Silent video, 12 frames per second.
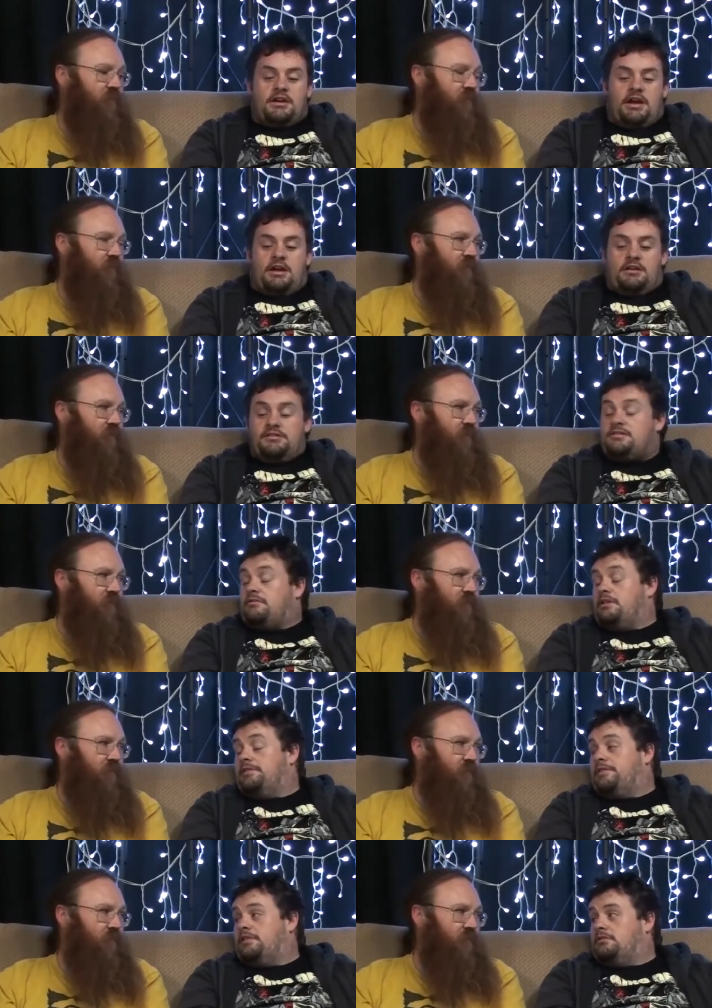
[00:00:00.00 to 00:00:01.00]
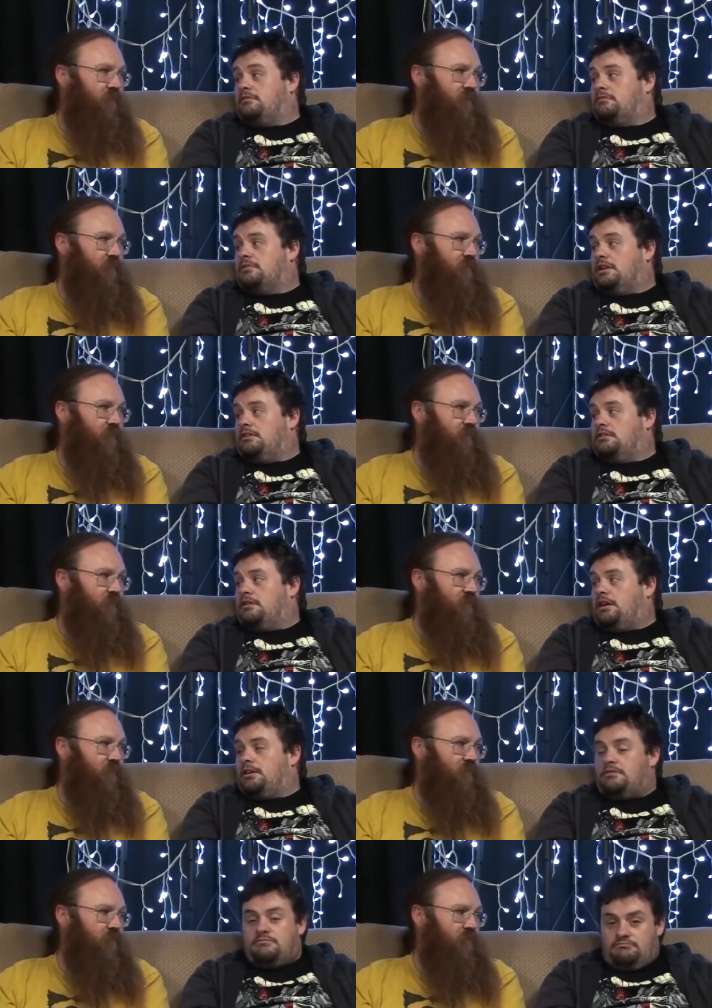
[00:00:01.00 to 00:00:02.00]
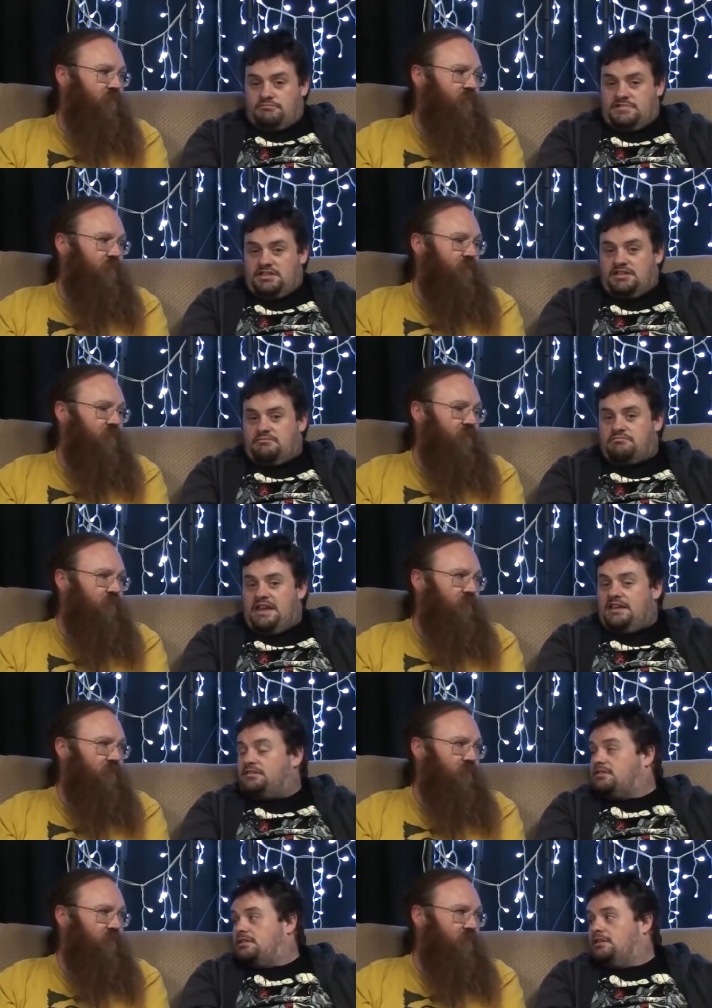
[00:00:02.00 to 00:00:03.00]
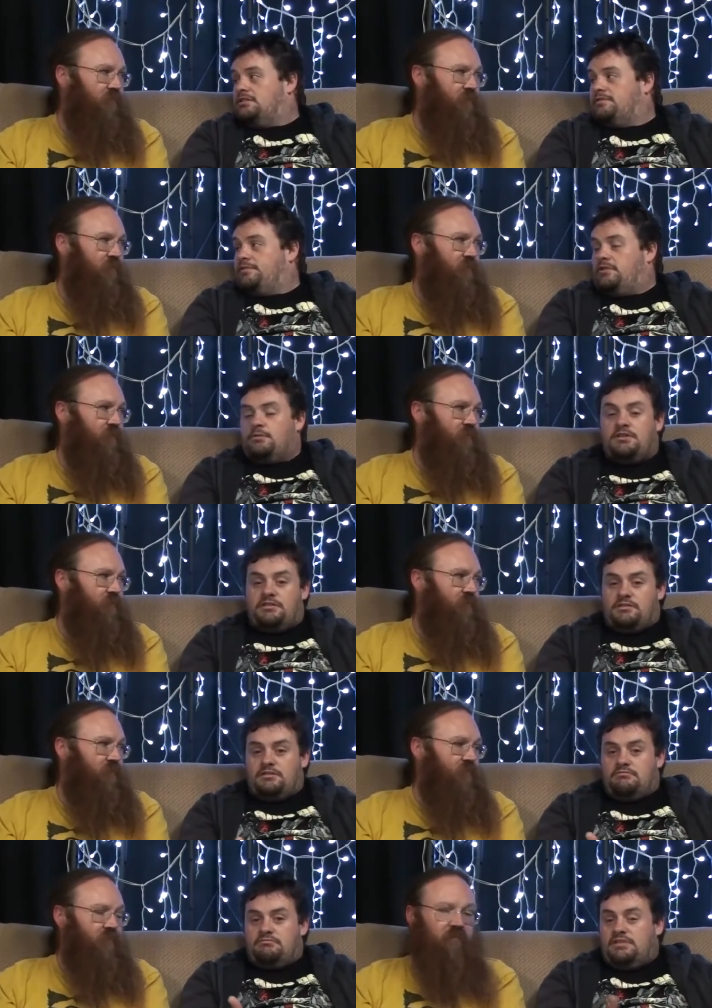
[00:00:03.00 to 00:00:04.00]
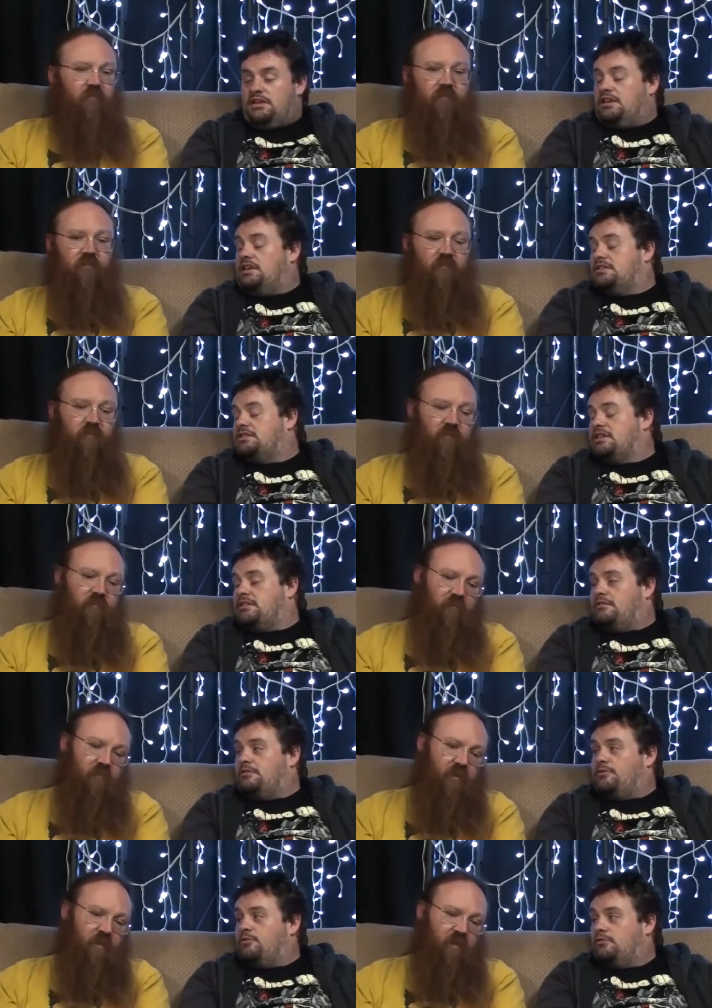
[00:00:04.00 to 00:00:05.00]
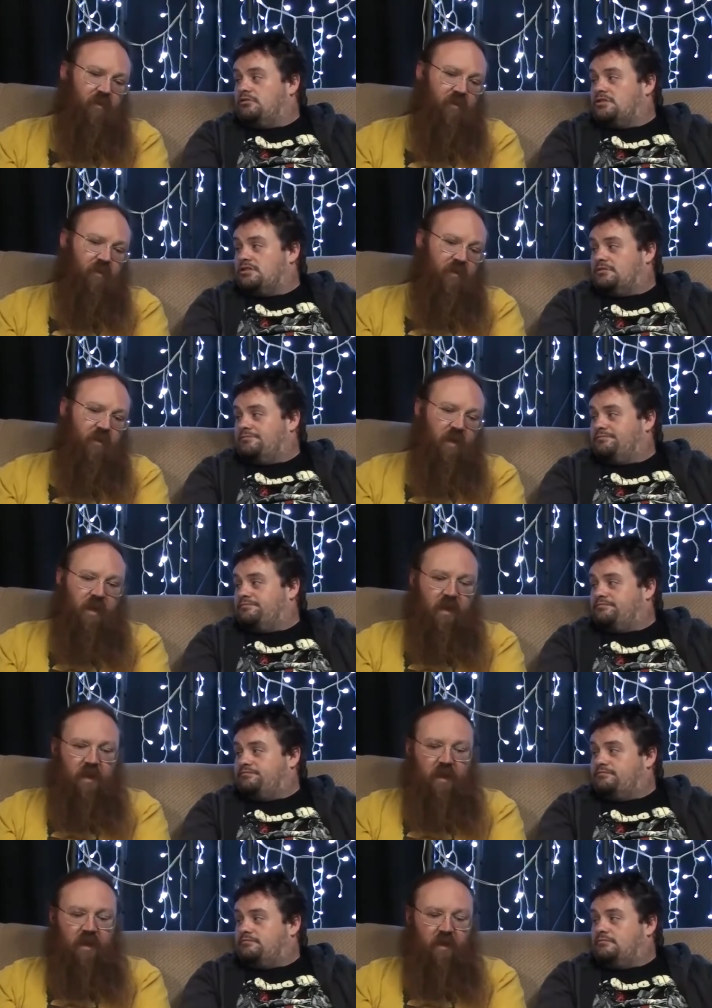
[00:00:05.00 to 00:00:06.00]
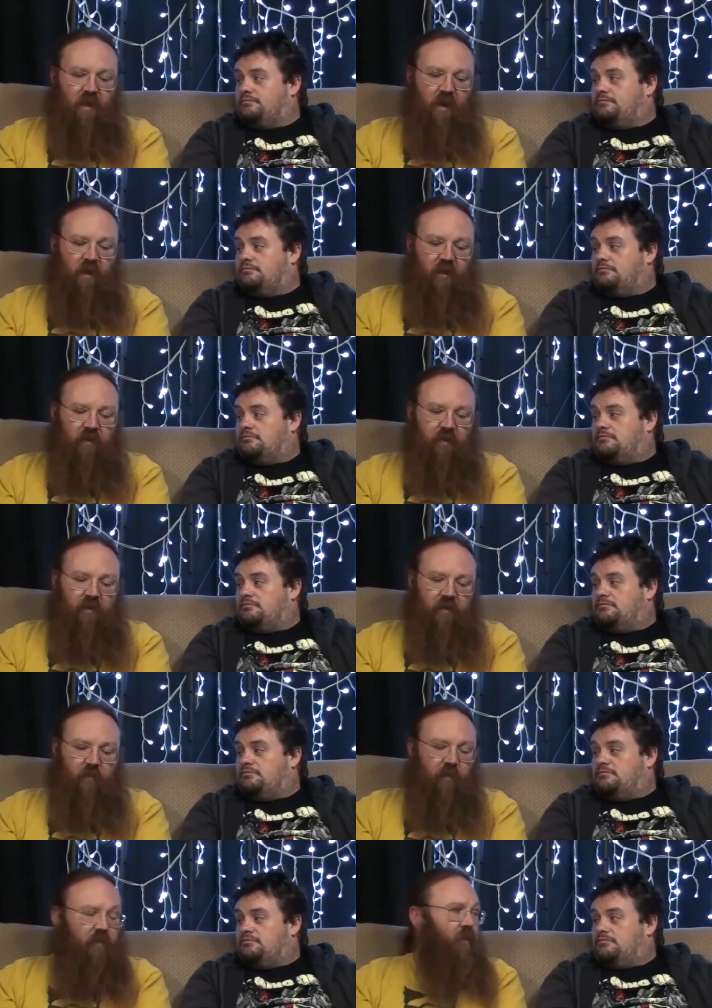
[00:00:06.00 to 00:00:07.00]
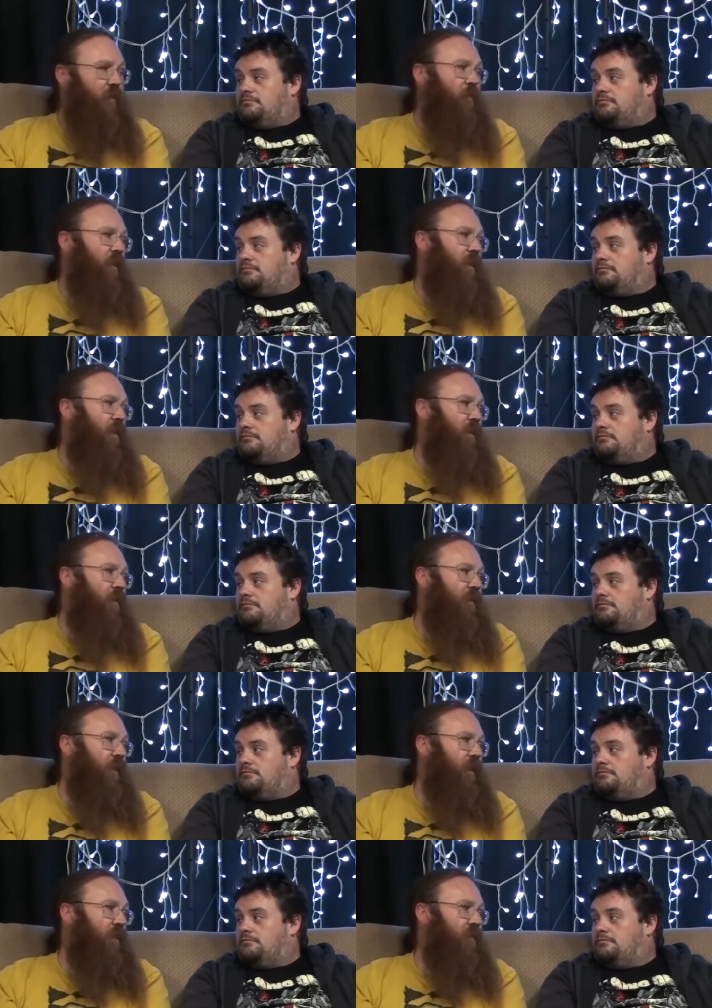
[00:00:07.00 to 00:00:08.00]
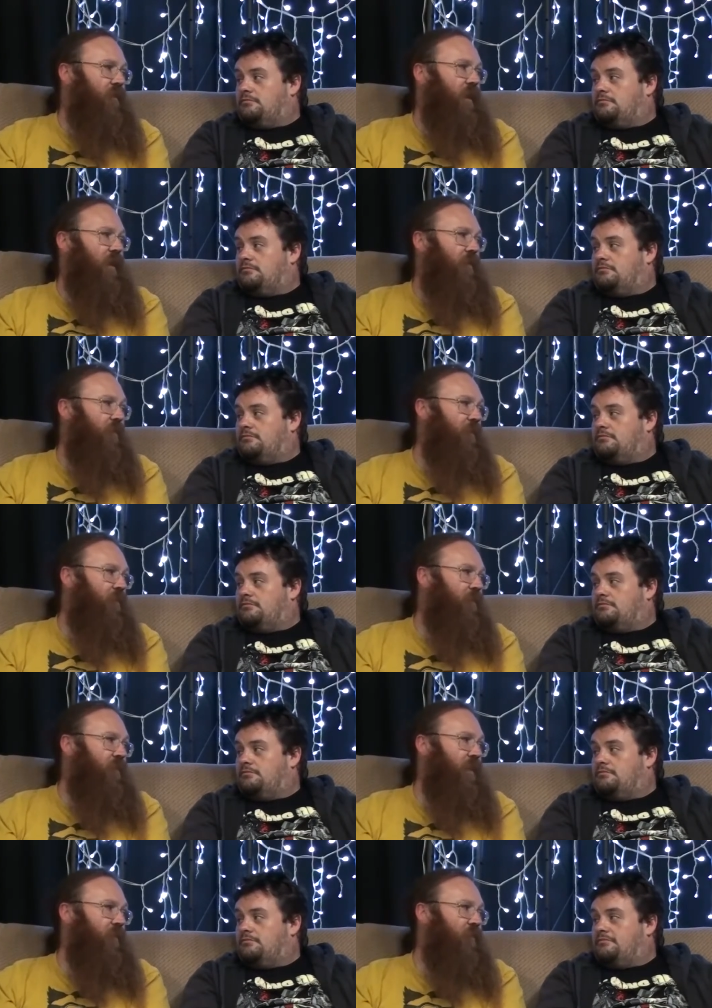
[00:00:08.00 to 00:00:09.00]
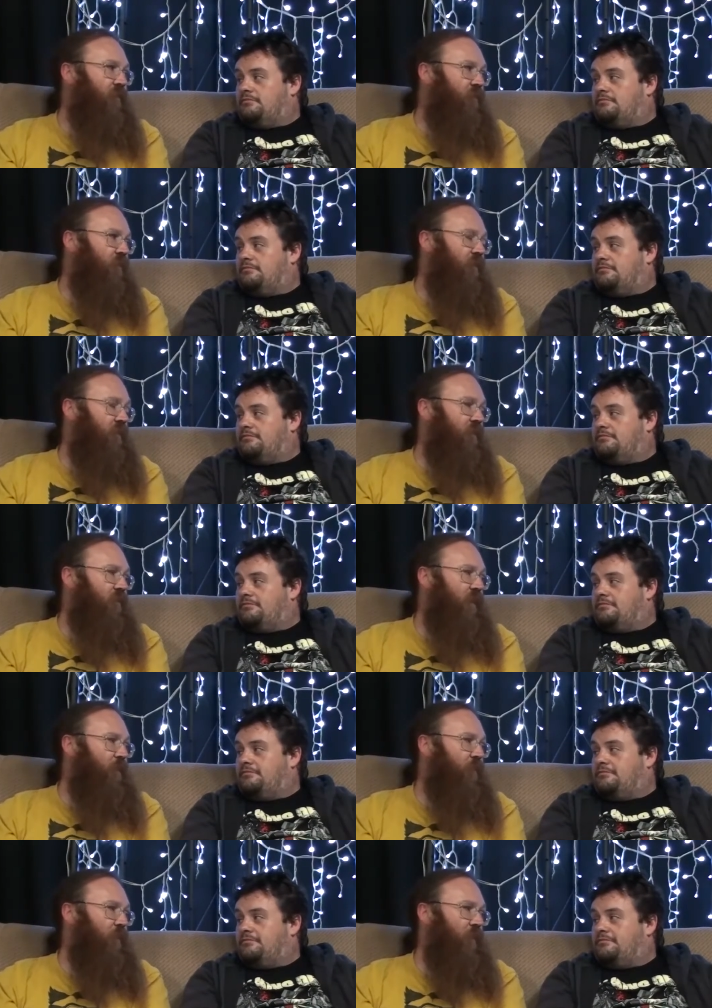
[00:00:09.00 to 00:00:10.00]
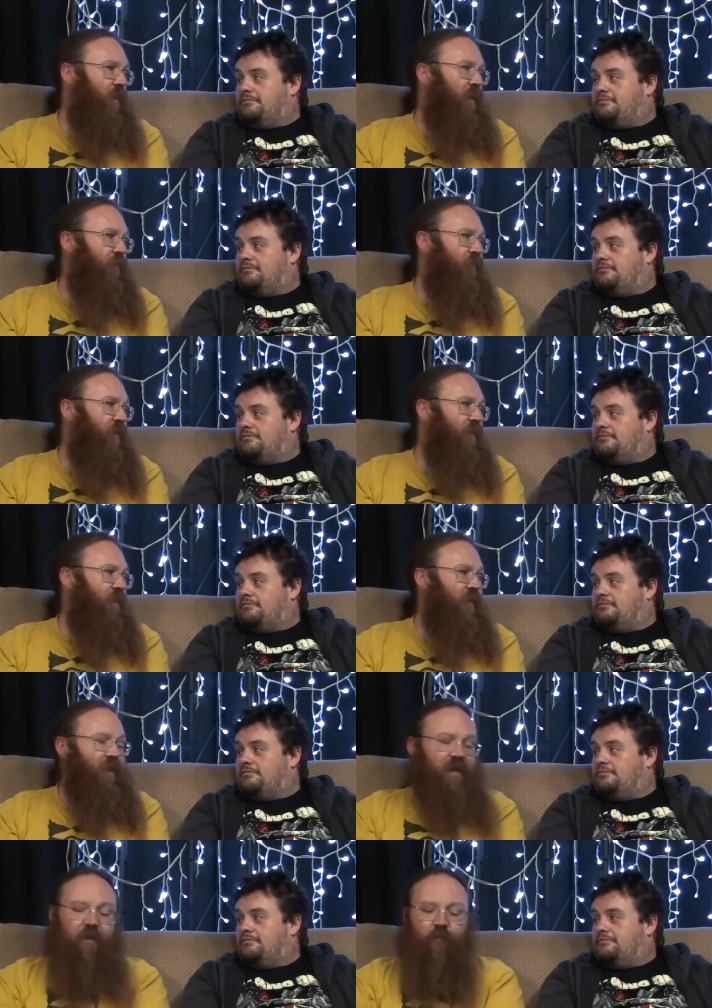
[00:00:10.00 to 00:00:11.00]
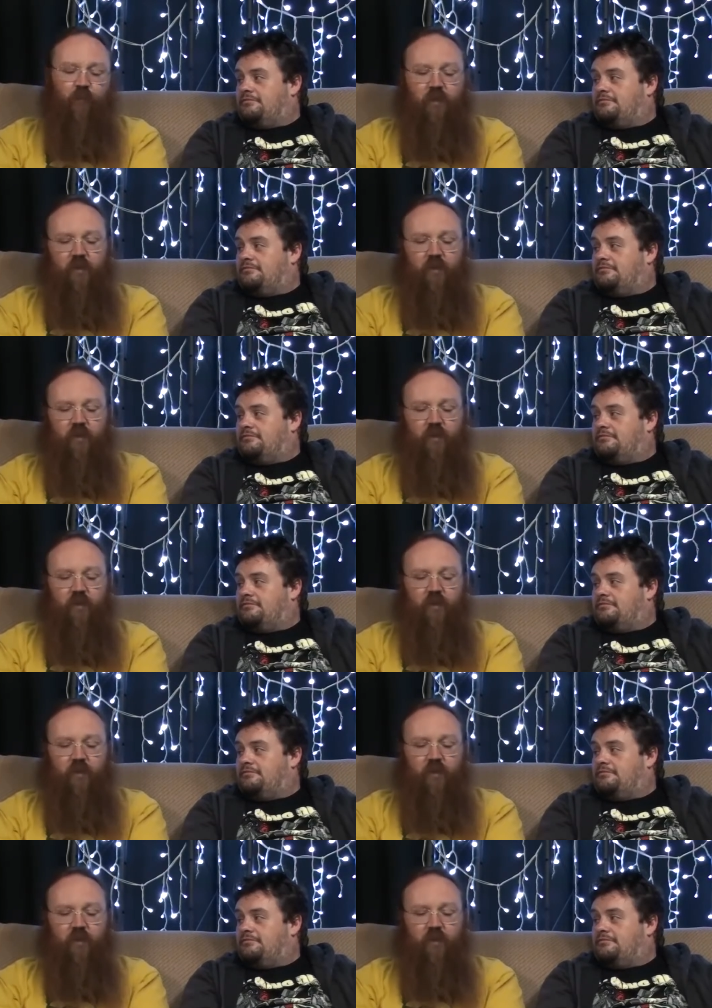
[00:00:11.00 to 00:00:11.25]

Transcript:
Speaker 1: Uh, is there anything that you'd like to add to the interview? Anything? Any ending thoughts?
Speaker 2: Uh, only that I'm incredibly hungry and um, rather sleep deprived and um,